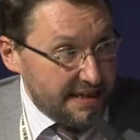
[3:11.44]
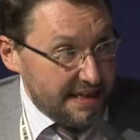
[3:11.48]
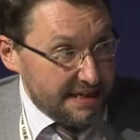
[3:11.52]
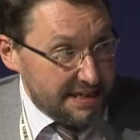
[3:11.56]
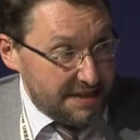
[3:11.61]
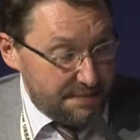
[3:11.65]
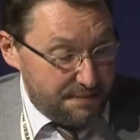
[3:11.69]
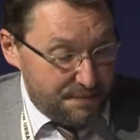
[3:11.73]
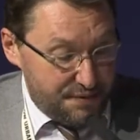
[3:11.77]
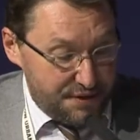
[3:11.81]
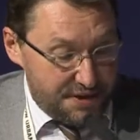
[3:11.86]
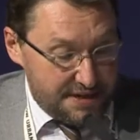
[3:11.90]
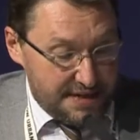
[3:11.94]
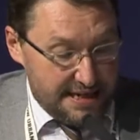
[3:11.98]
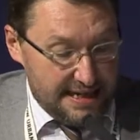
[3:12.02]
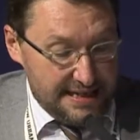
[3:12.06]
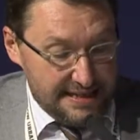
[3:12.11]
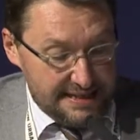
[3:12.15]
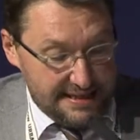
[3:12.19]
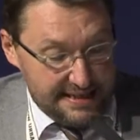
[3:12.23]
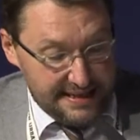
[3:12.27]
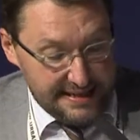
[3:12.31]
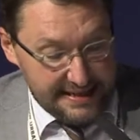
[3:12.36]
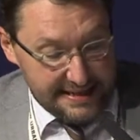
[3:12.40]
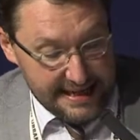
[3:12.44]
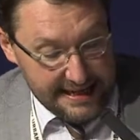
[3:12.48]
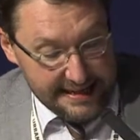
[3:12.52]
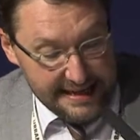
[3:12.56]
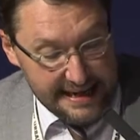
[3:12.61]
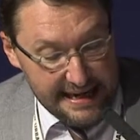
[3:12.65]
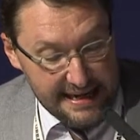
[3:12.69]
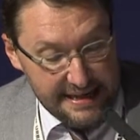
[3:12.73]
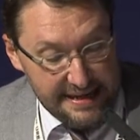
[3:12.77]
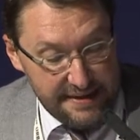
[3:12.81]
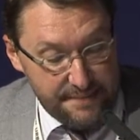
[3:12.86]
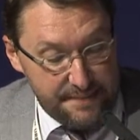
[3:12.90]
And if we'll think
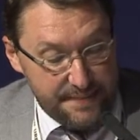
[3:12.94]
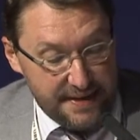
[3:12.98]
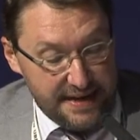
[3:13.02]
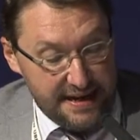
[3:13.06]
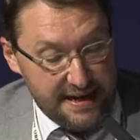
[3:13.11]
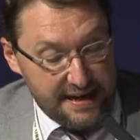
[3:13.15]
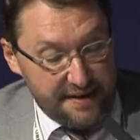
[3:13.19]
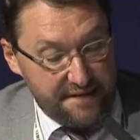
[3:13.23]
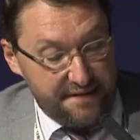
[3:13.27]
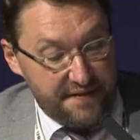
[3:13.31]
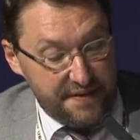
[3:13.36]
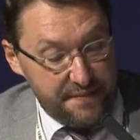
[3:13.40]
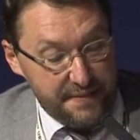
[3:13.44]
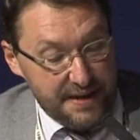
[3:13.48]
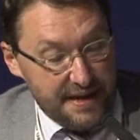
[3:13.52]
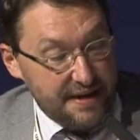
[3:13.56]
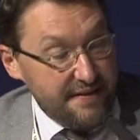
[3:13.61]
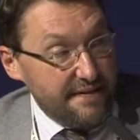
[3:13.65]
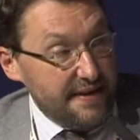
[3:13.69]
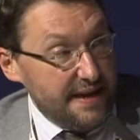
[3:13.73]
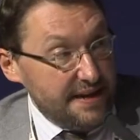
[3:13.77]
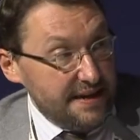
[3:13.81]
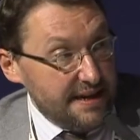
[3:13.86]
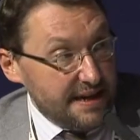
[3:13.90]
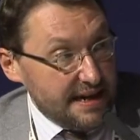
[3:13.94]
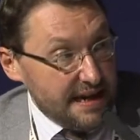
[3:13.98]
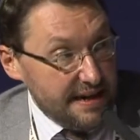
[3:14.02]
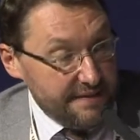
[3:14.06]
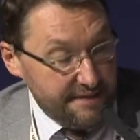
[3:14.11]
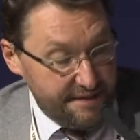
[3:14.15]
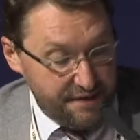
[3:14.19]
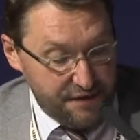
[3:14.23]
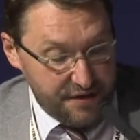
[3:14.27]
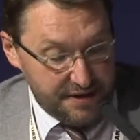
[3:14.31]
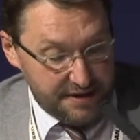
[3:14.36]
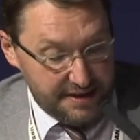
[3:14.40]
back and remember when the national
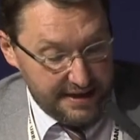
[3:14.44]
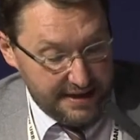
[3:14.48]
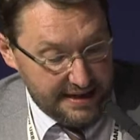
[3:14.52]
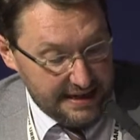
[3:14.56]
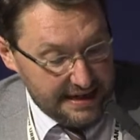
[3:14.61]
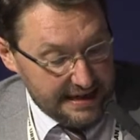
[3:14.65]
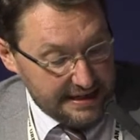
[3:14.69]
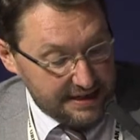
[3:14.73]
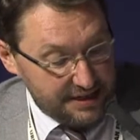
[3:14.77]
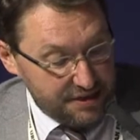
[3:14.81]
project for